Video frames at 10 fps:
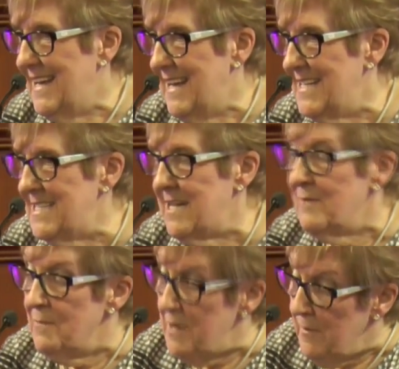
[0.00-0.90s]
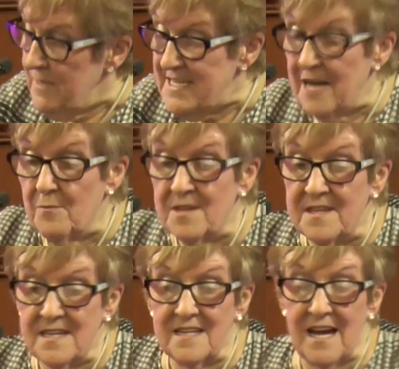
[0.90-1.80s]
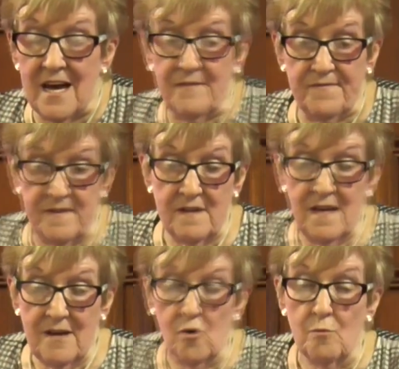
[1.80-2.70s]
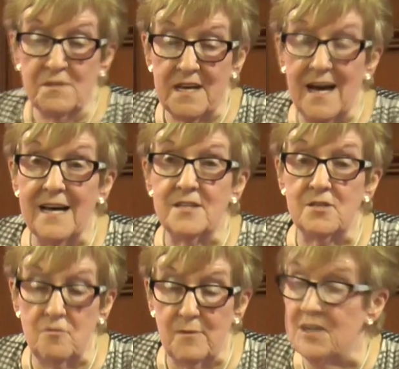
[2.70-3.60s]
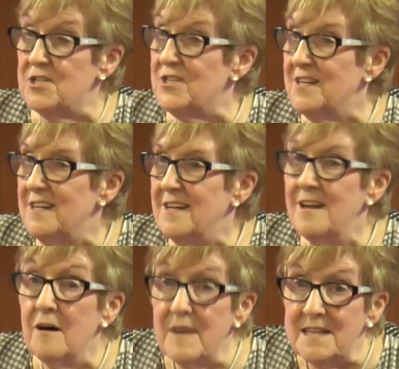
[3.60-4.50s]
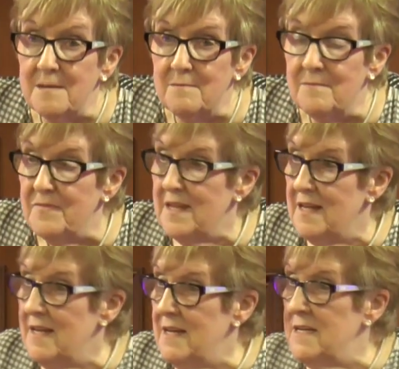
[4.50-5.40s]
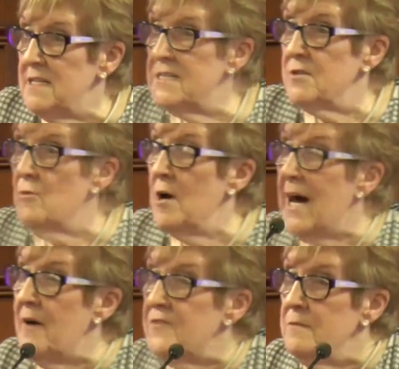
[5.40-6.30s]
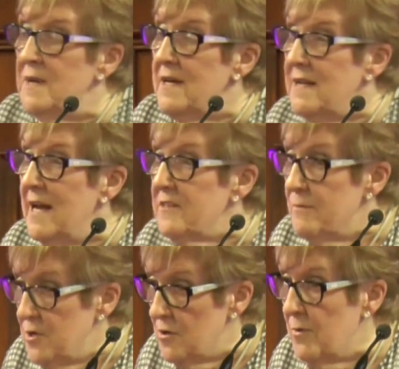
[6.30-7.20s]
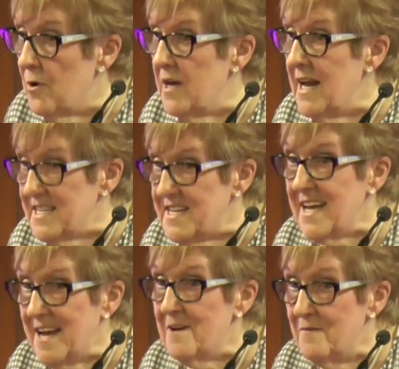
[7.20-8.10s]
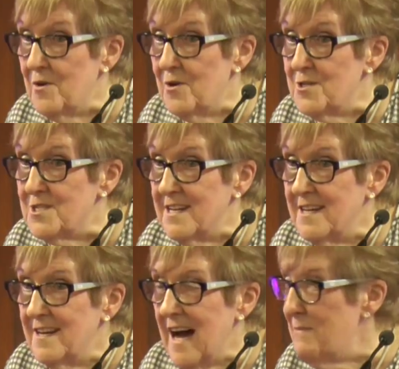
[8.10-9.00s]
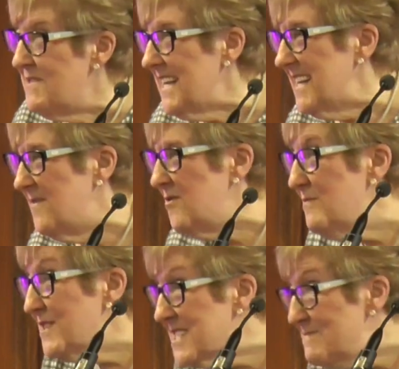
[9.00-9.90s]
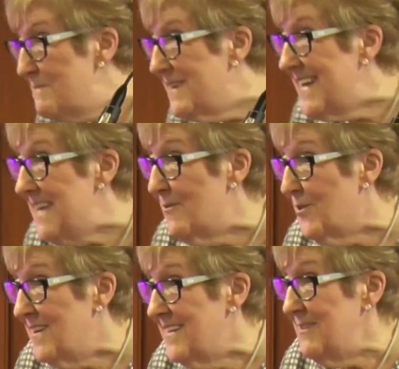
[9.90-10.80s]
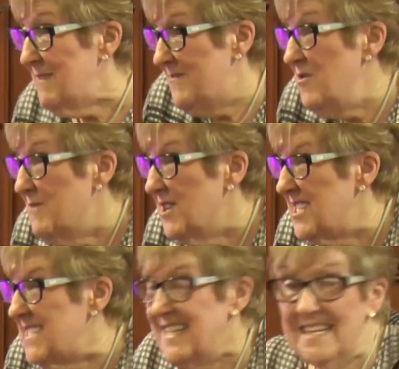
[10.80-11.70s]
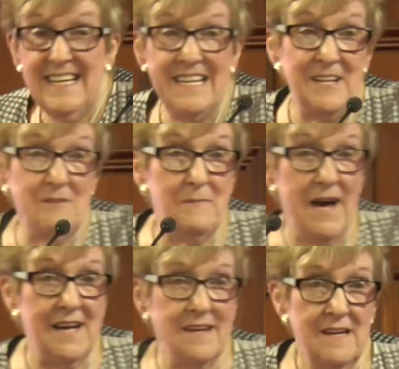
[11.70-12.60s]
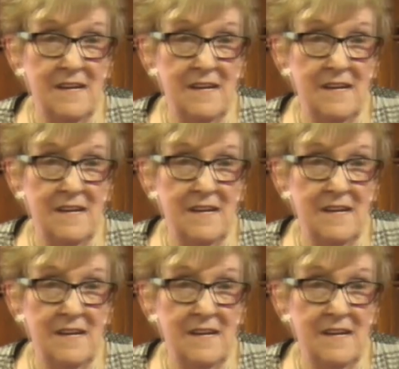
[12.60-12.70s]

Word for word: And some of the people we dealt with, they didn't have homes that had too much love in them. Just go out after them like they were your boy, and I'll take care of yours. I'm thinking a few months, maybe Ebon, you know, a few months, and he'll come back,